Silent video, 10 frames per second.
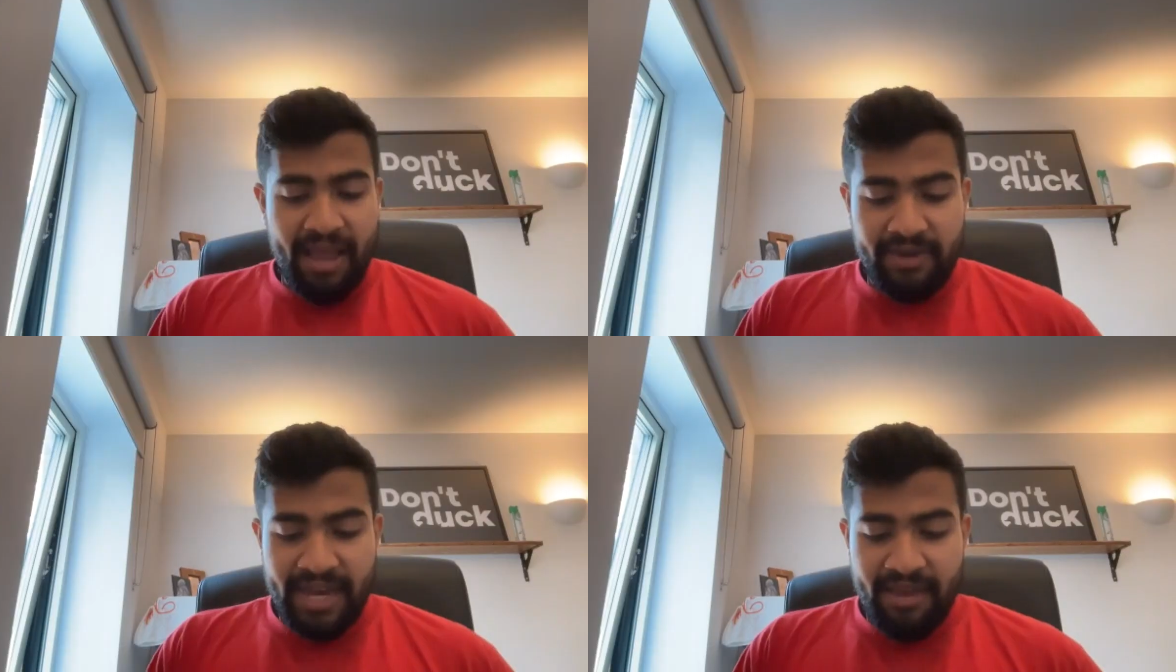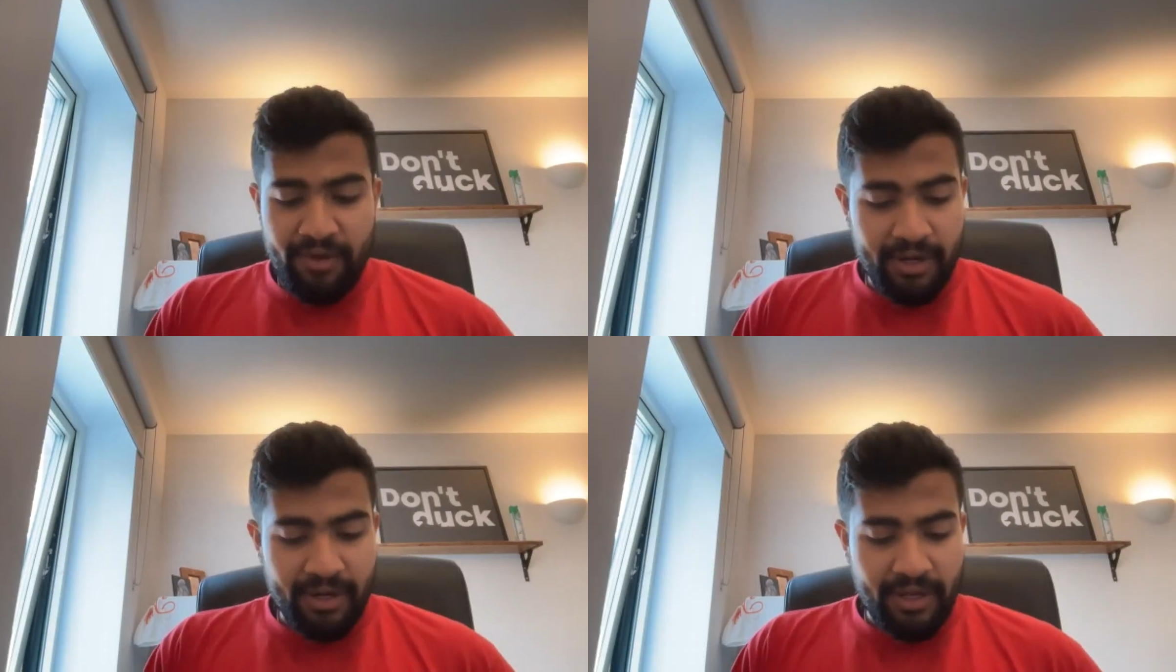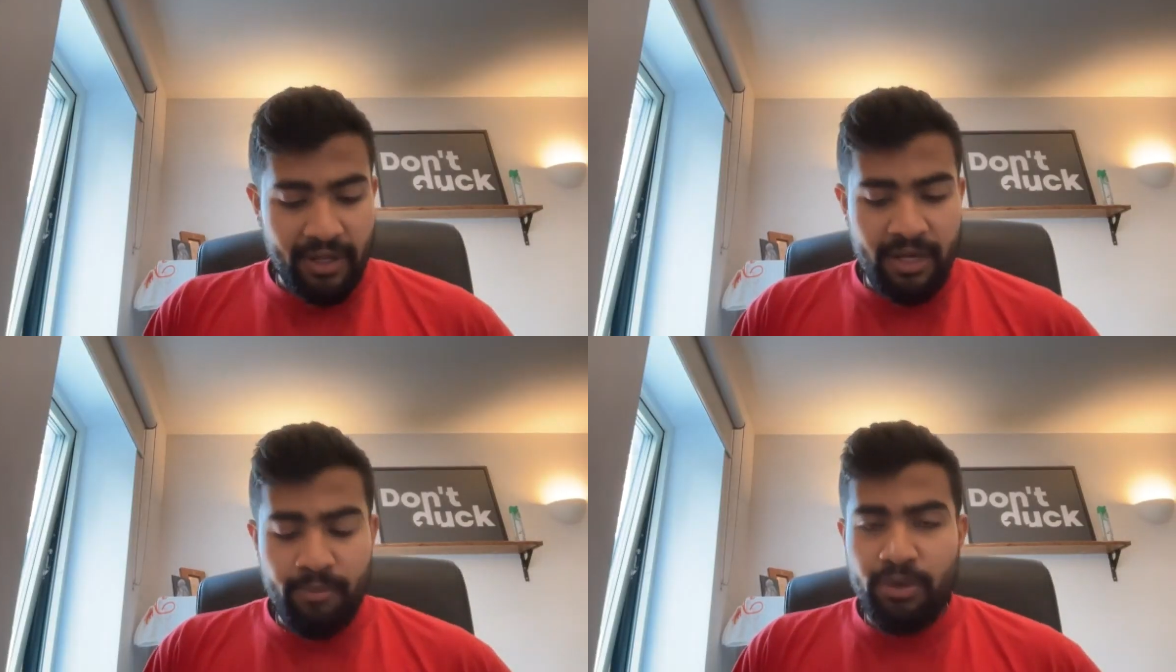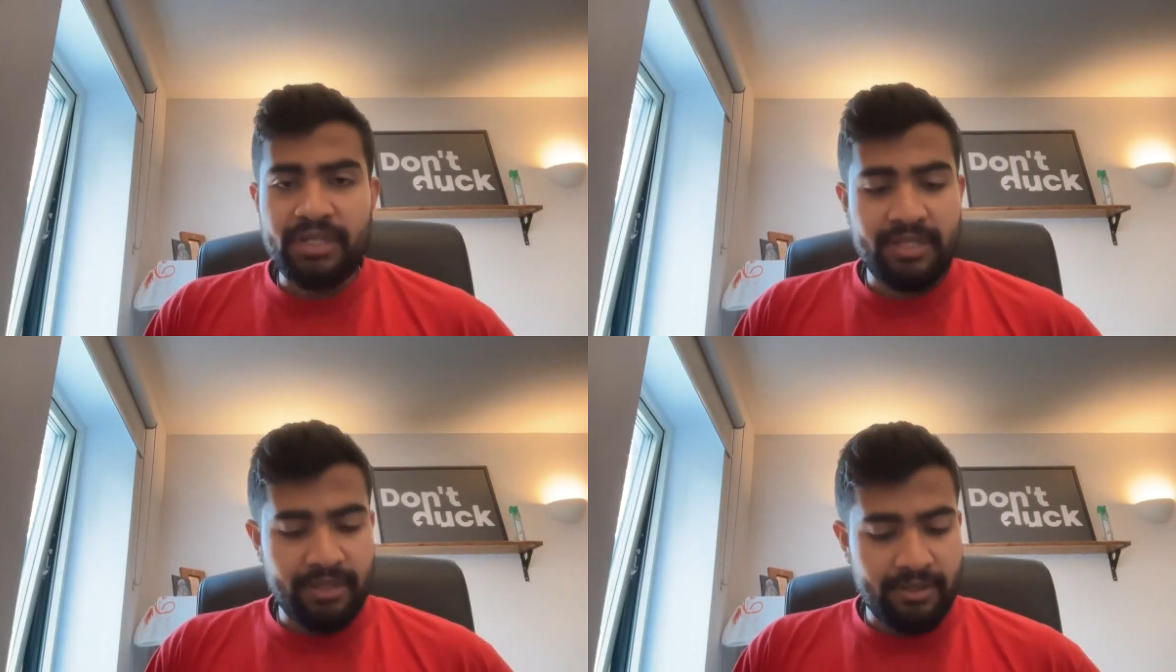I have never in
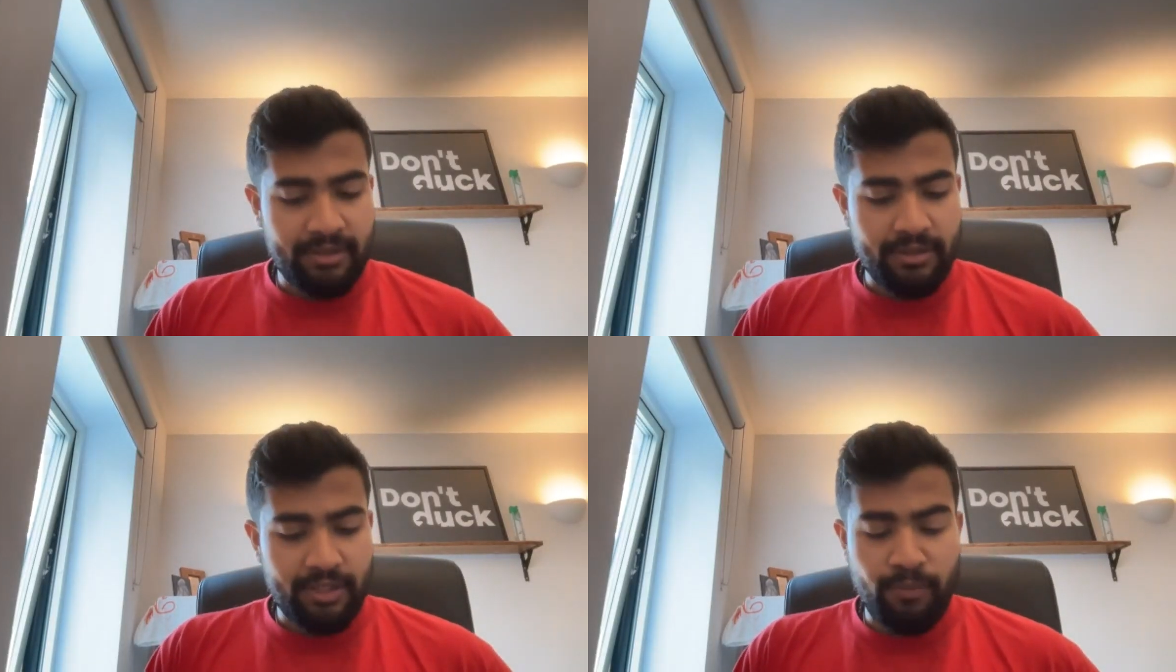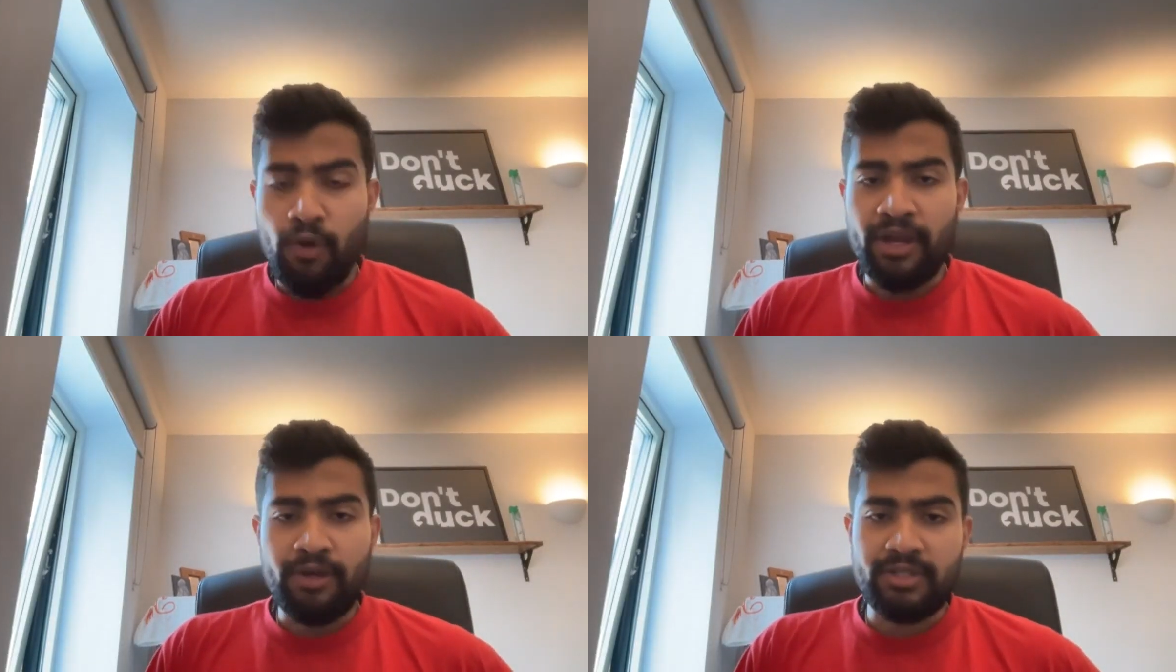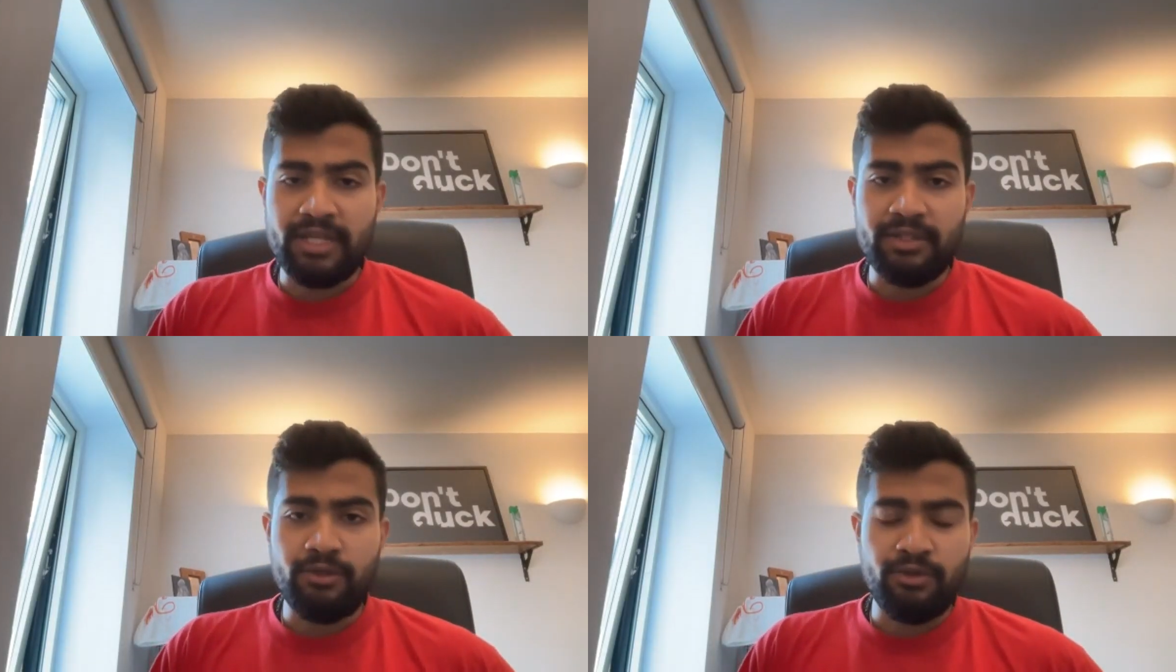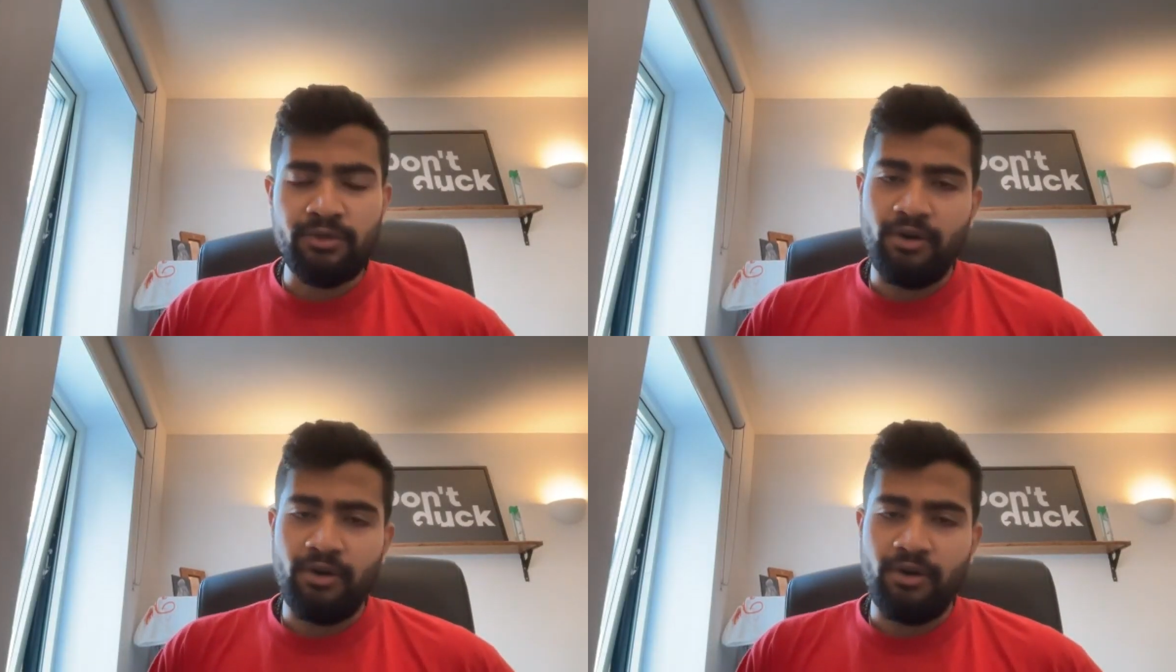person spoken to Sadhguru,